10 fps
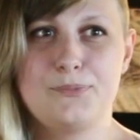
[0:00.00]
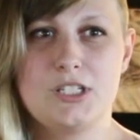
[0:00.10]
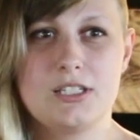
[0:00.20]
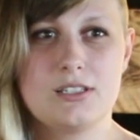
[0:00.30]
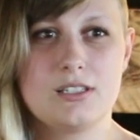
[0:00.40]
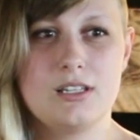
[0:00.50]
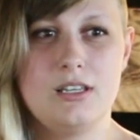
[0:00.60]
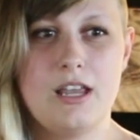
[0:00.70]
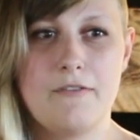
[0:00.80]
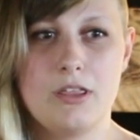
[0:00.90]
Just
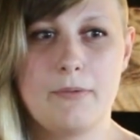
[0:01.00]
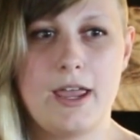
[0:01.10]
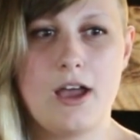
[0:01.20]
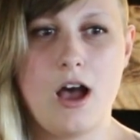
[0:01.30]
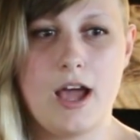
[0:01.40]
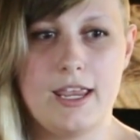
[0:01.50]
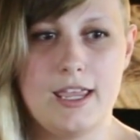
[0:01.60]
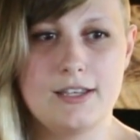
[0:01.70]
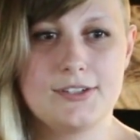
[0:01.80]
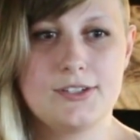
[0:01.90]
never the right
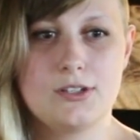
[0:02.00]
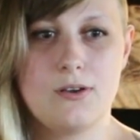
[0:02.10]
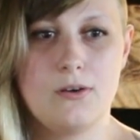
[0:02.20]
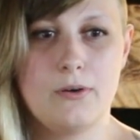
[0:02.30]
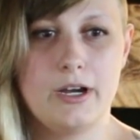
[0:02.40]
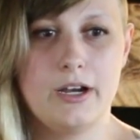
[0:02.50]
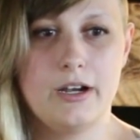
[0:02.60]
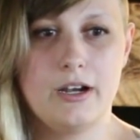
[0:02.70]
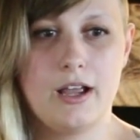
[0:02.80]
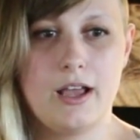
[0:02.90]
audience or